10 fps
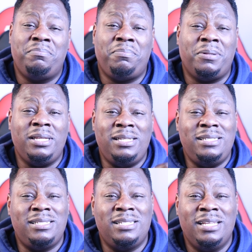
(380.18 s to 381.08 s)

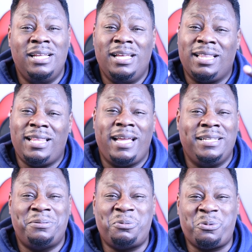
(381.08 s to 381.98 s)
Please like
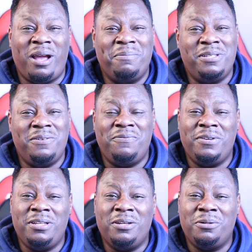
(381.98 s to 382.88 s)
and subscribe to the
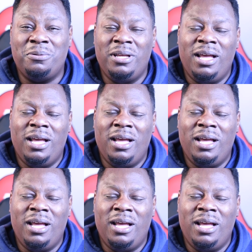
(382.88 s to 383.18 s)
video.